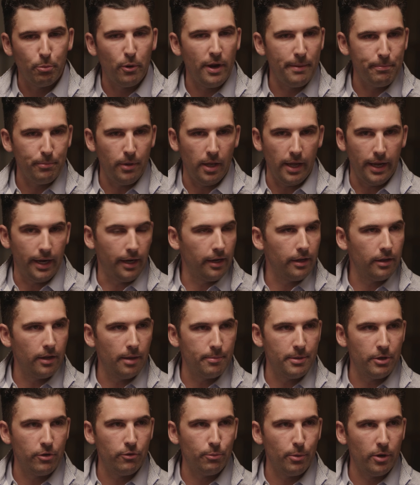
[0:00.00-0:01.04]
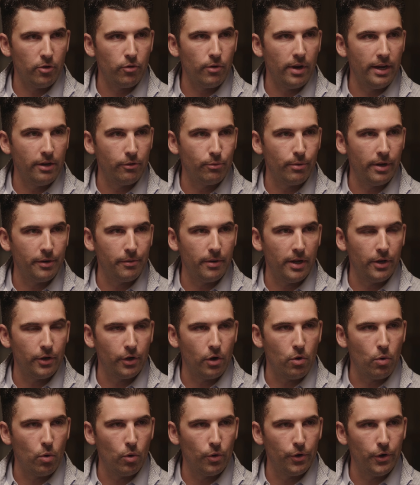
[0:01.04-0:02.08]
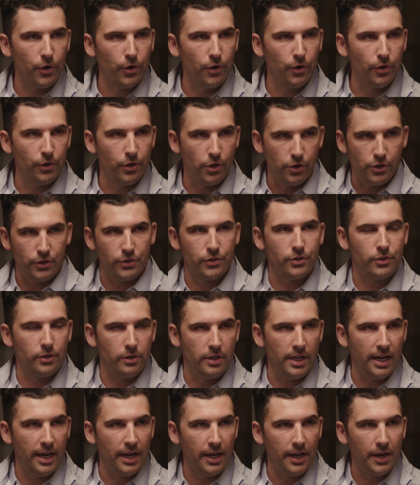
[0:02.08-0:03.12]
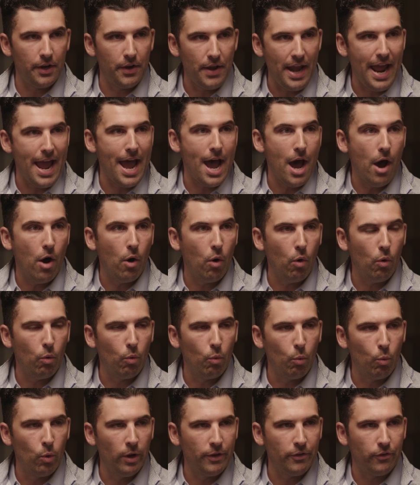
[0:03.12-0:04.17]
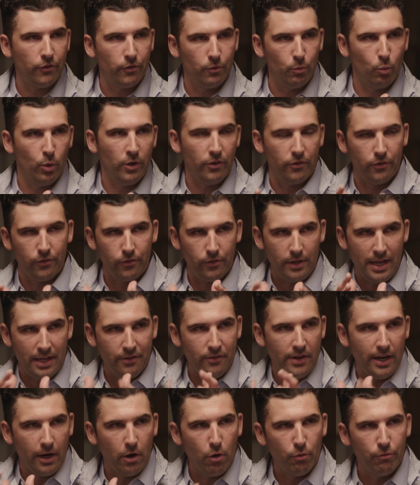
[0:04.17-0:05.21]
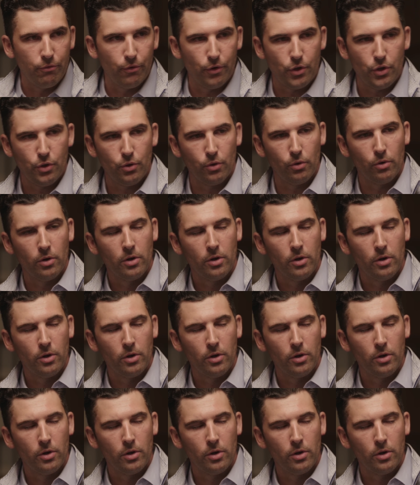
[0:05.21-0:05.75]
prep like? Spring training's right around the corner. You're just digging in now. How's that go for you?